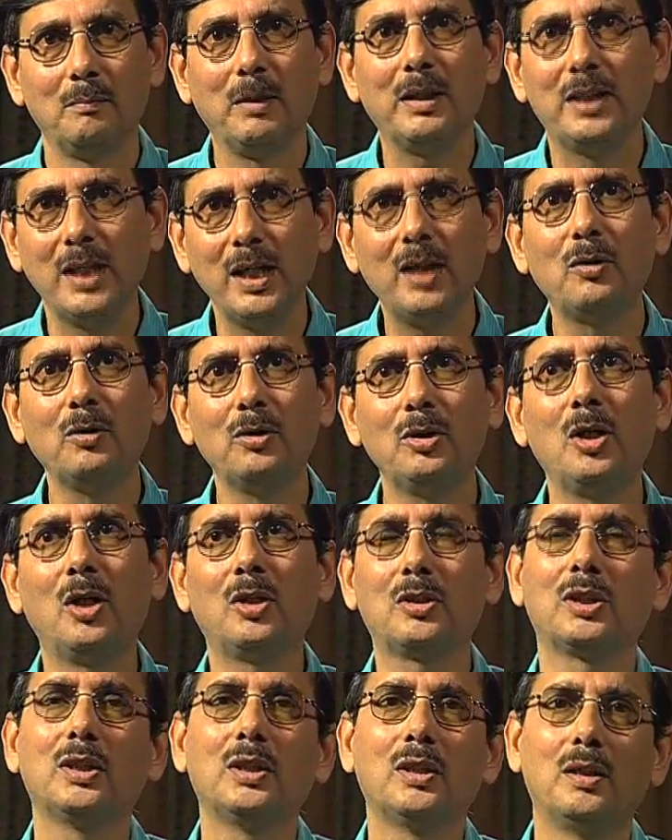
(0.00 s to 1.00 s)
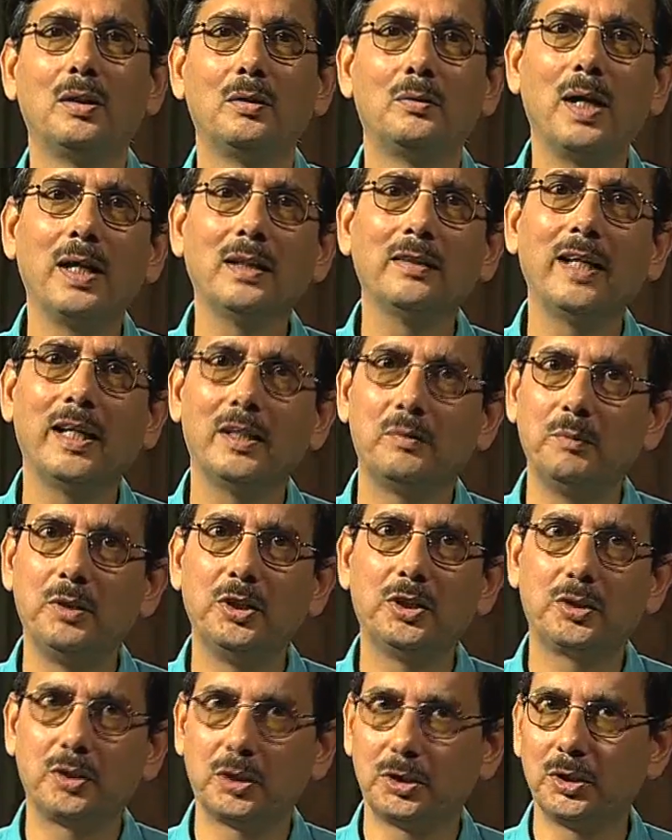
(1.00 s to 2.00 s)
but he could not run the
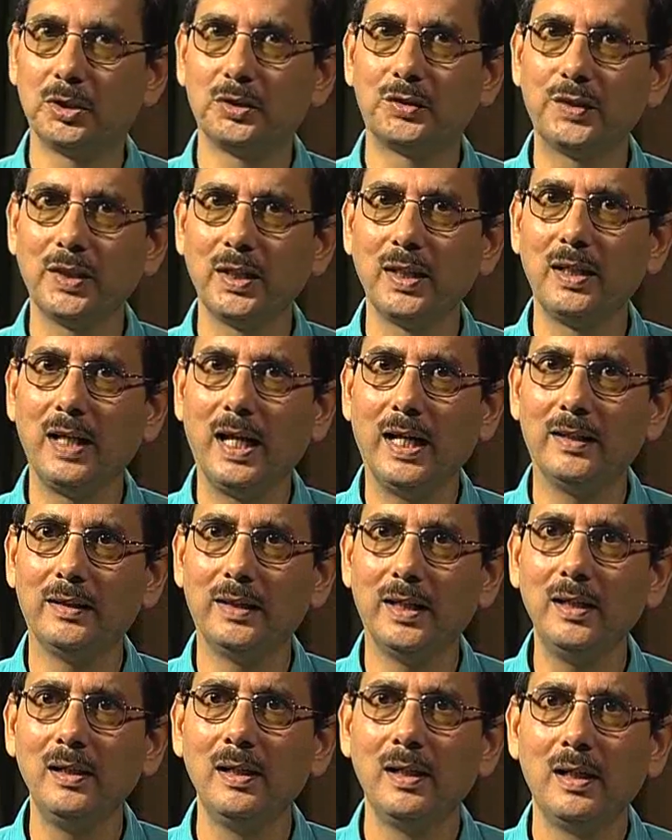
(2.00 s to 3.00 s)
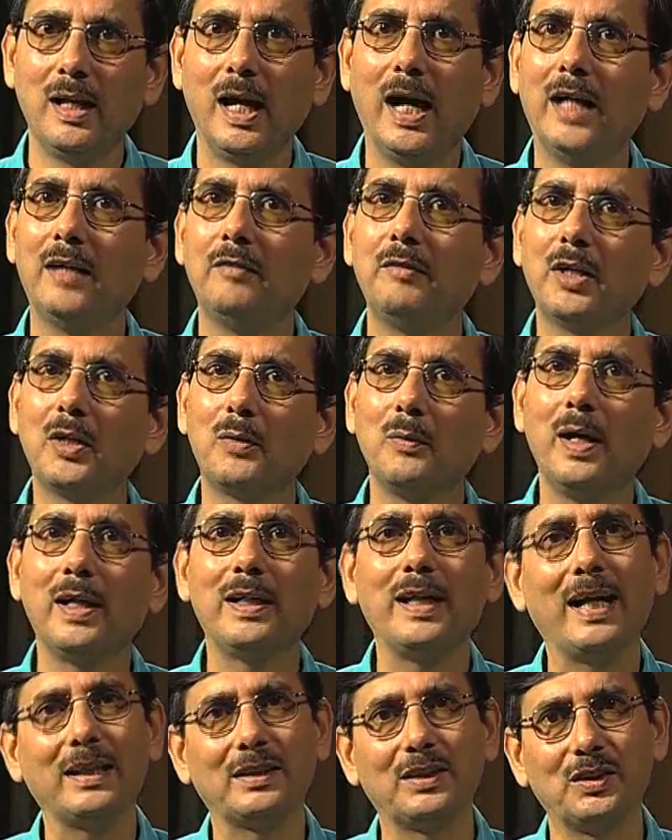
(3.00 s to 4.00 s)
administration single-handed and
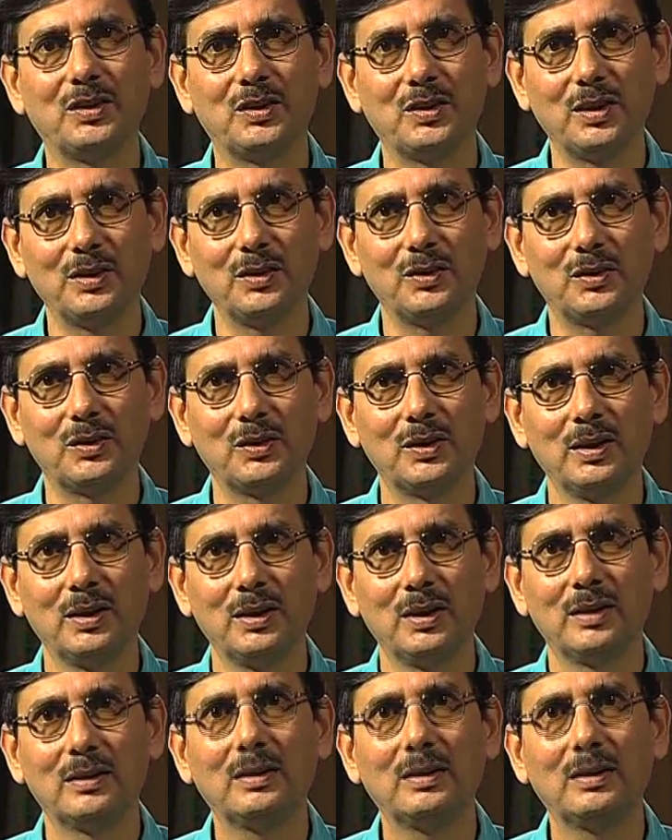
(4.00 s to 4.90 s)
required assistance.